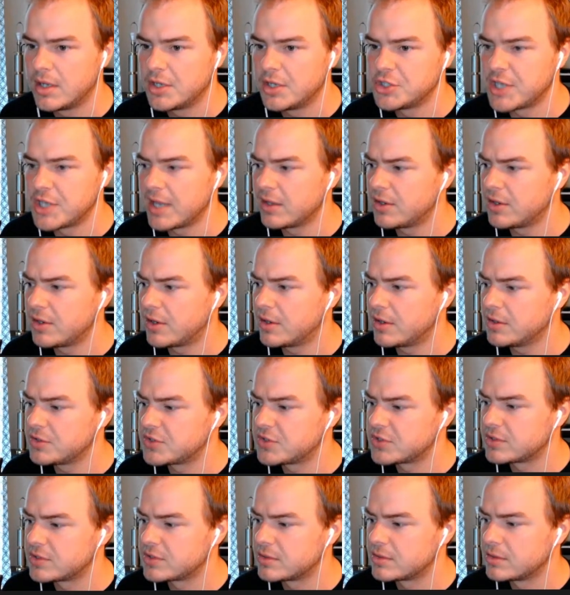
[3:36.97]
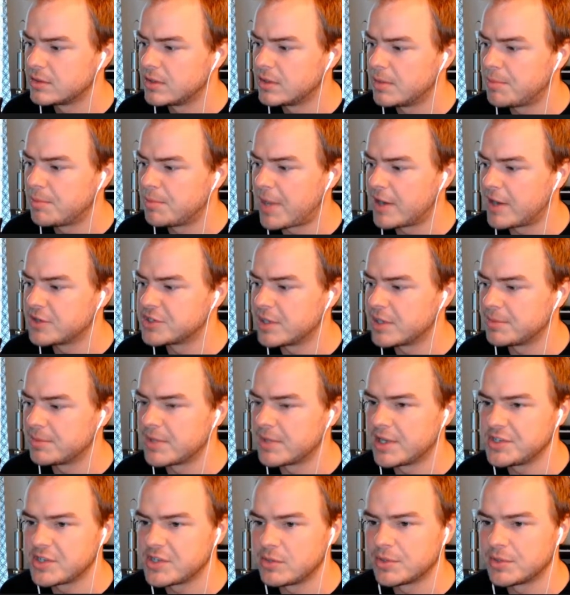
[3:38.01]
Jalen Hurts pairs up
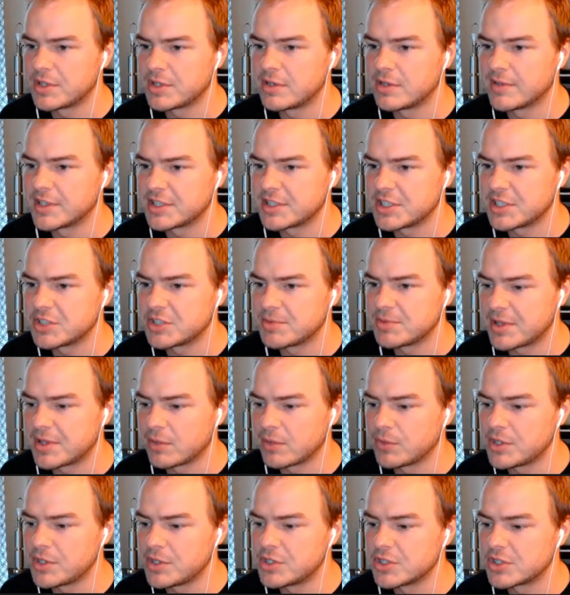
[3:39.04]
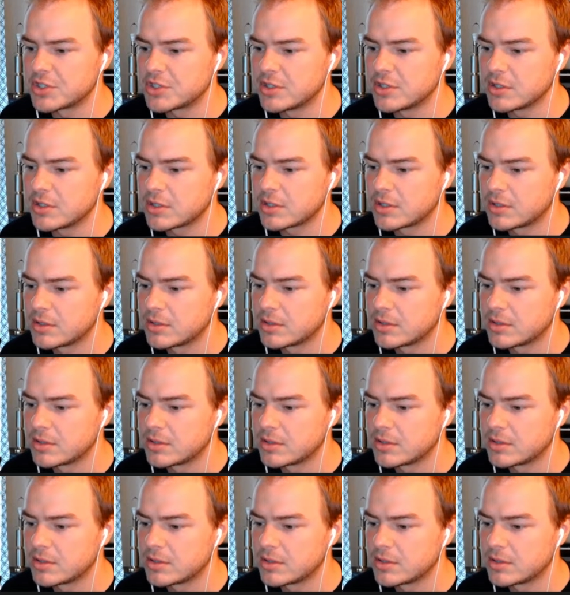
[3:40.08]
nicely with the Devontae Smith that we just took.